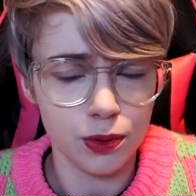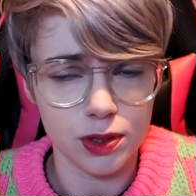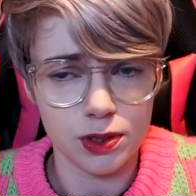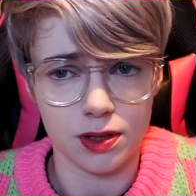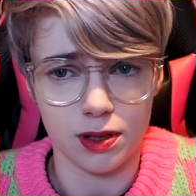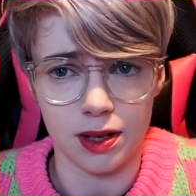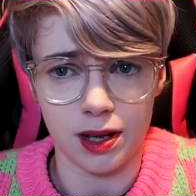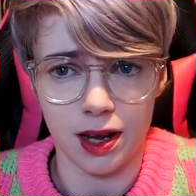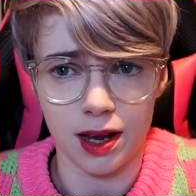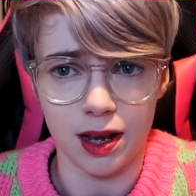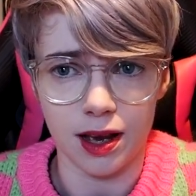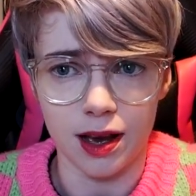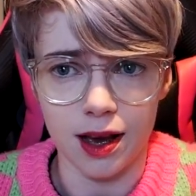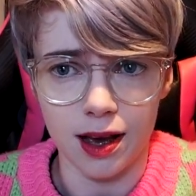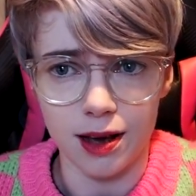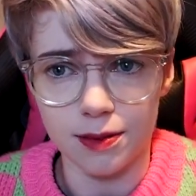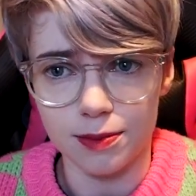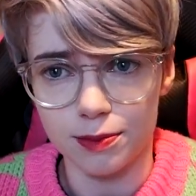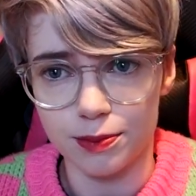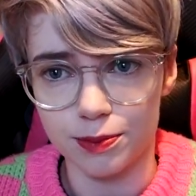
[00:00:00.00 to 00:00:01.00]
It's got like
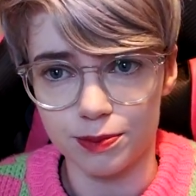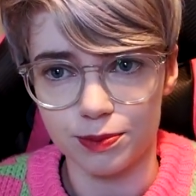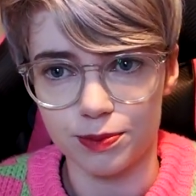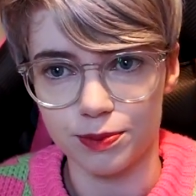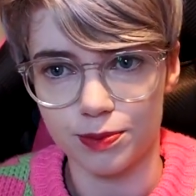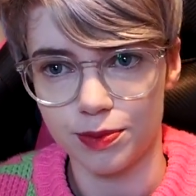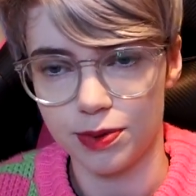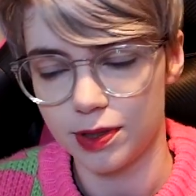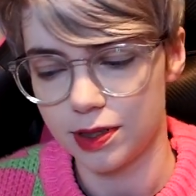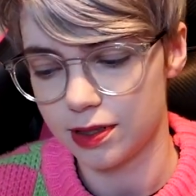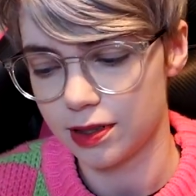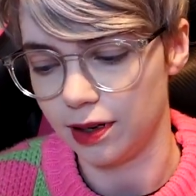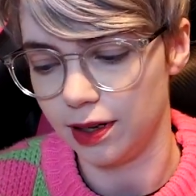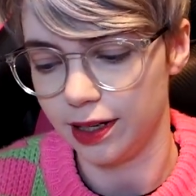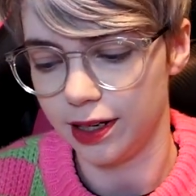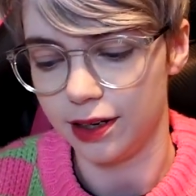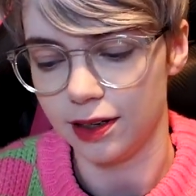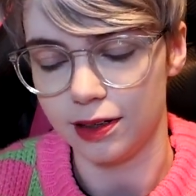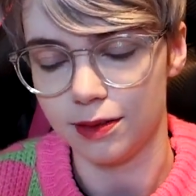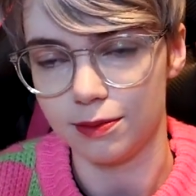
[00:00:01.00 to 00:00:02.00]
a, it's got
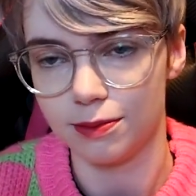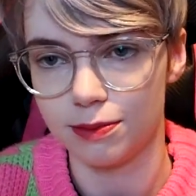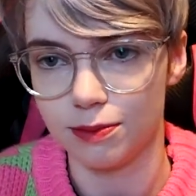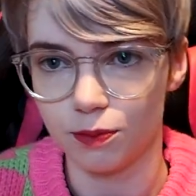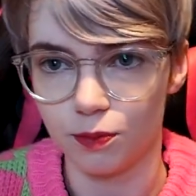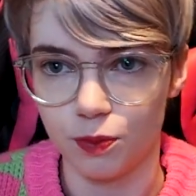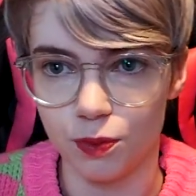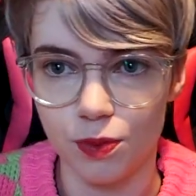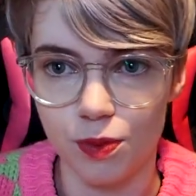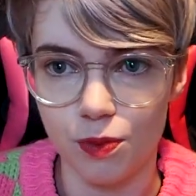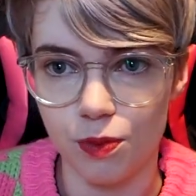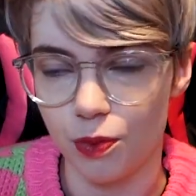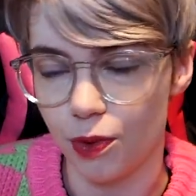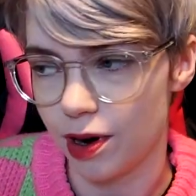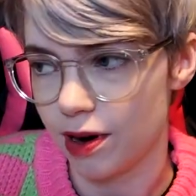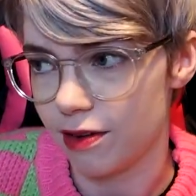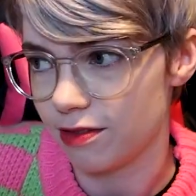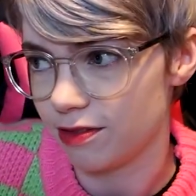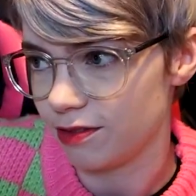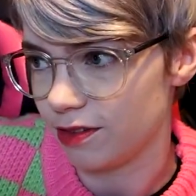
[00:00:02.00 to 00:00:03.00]
like a
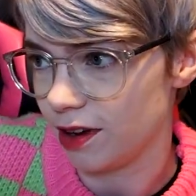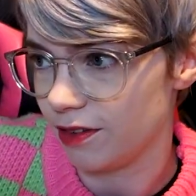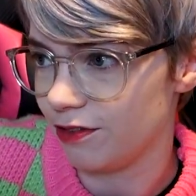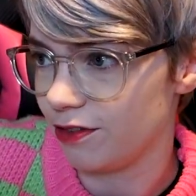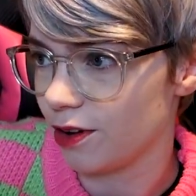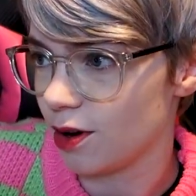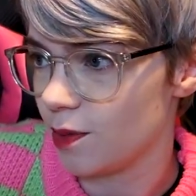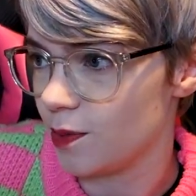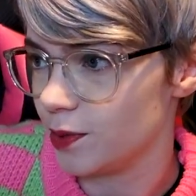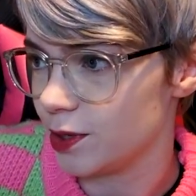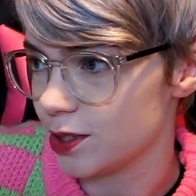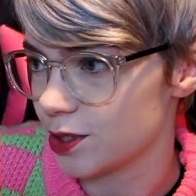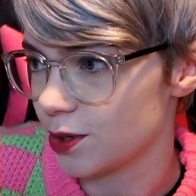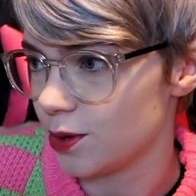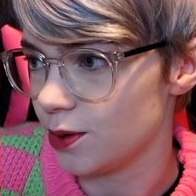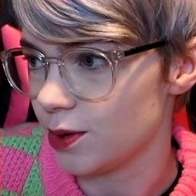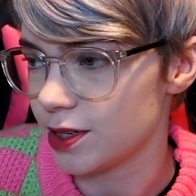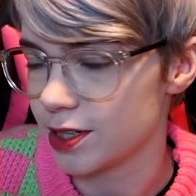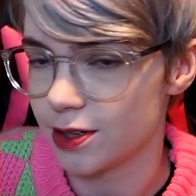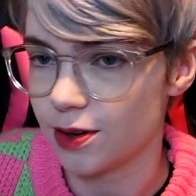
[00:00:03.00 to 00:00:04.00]
whatever I've forgotten what it's
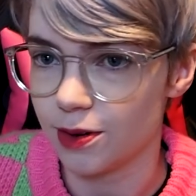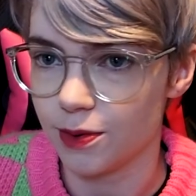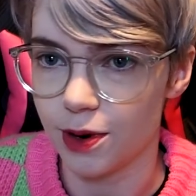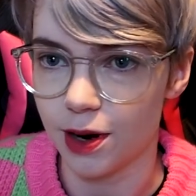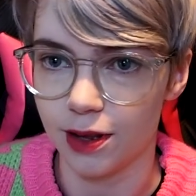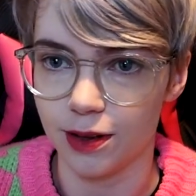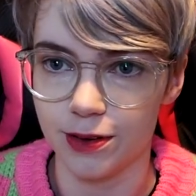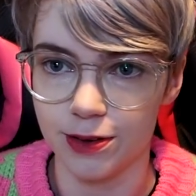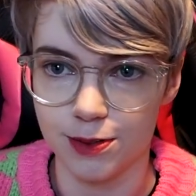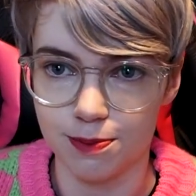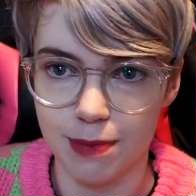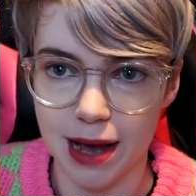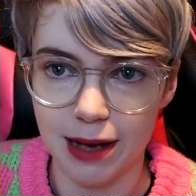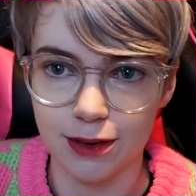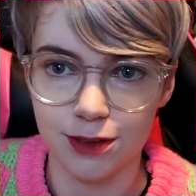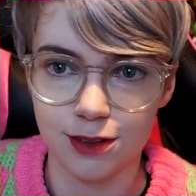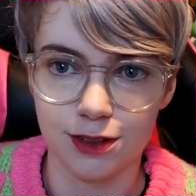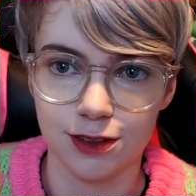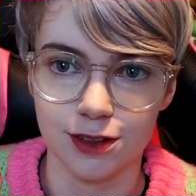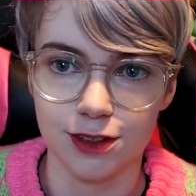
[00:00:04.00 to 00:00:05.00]
called. It's got one of those
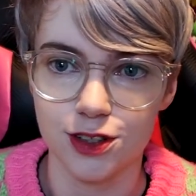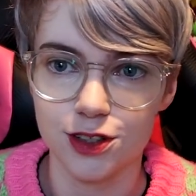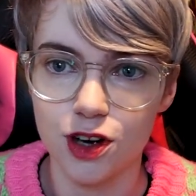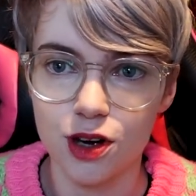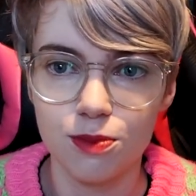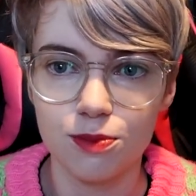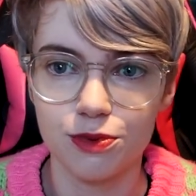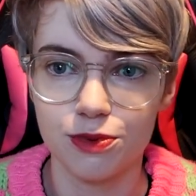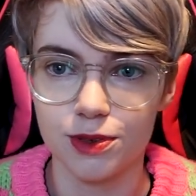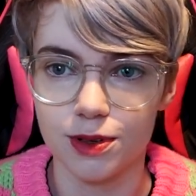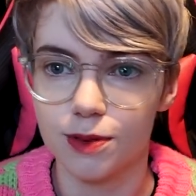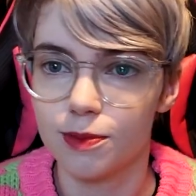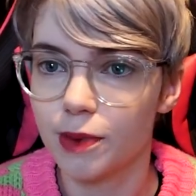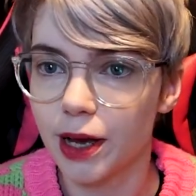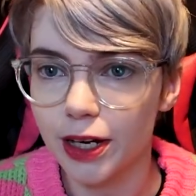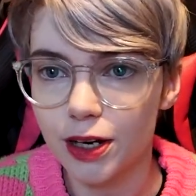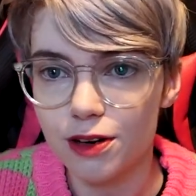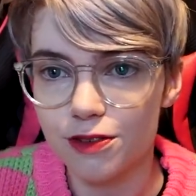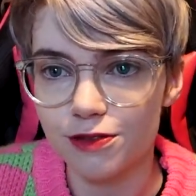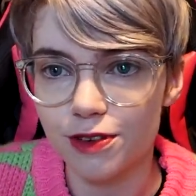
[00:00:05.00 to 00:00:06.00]
mounts on the top for a
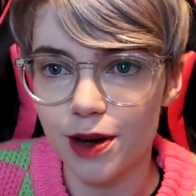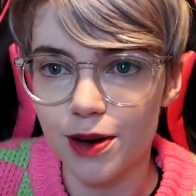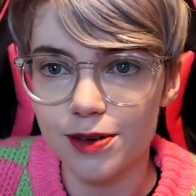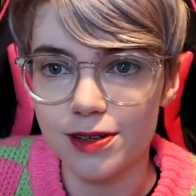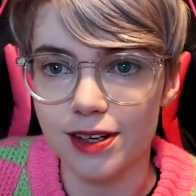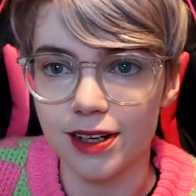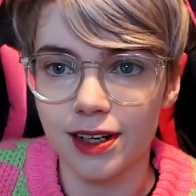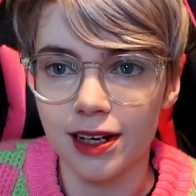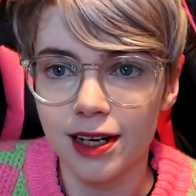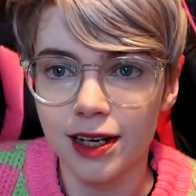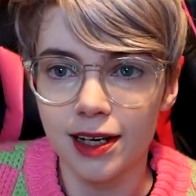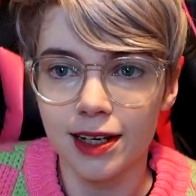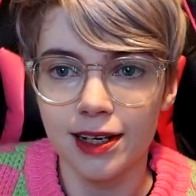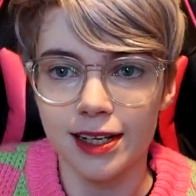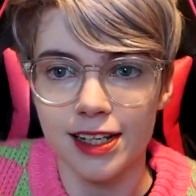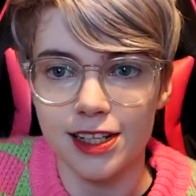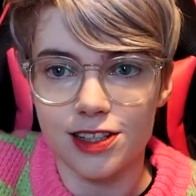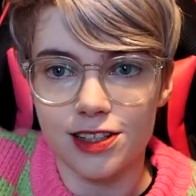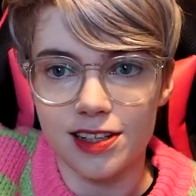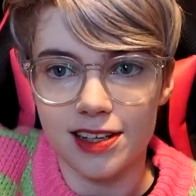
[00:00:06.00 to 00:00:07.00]
microphone, and
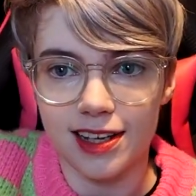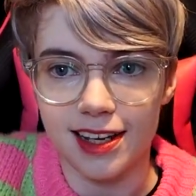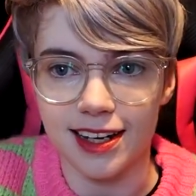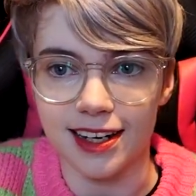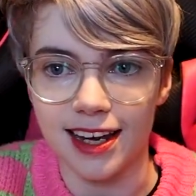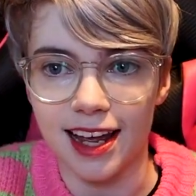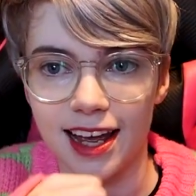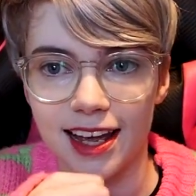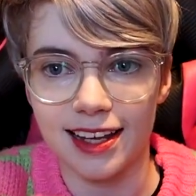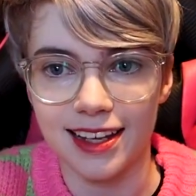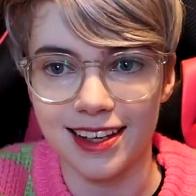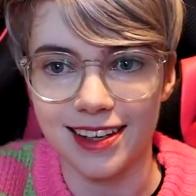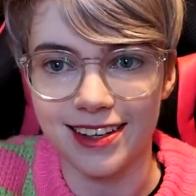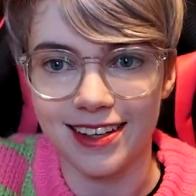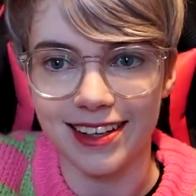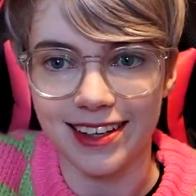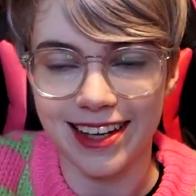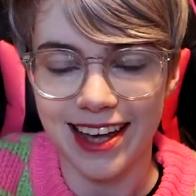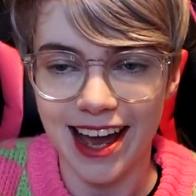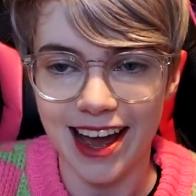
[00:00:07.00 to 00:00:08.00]
so you can you
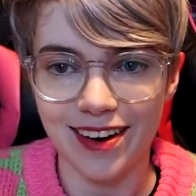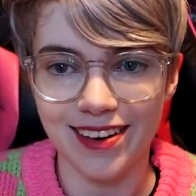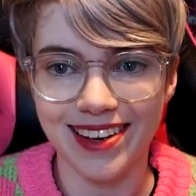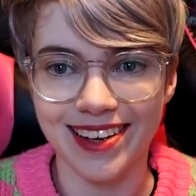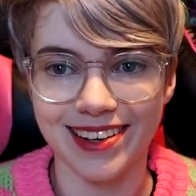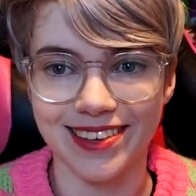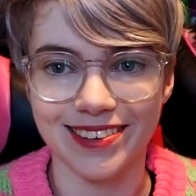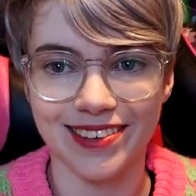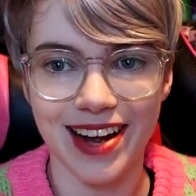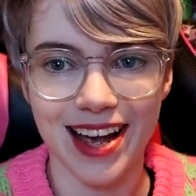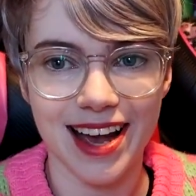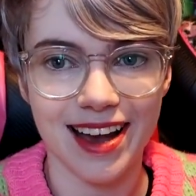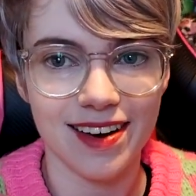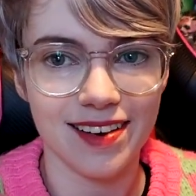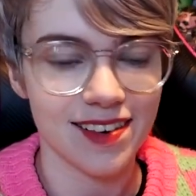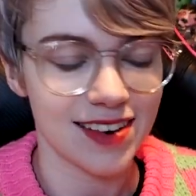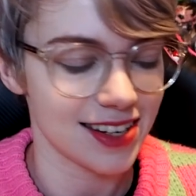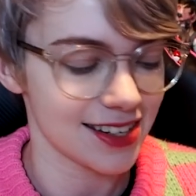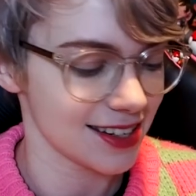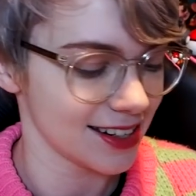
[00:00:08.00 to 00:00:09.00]
can carry it
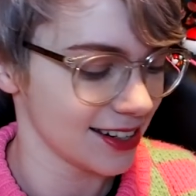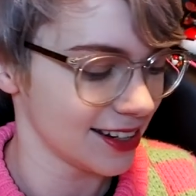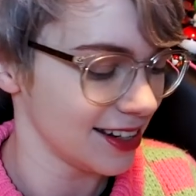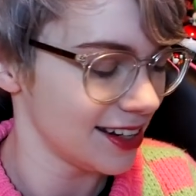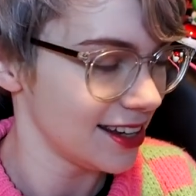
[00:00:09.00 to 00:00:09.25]
around.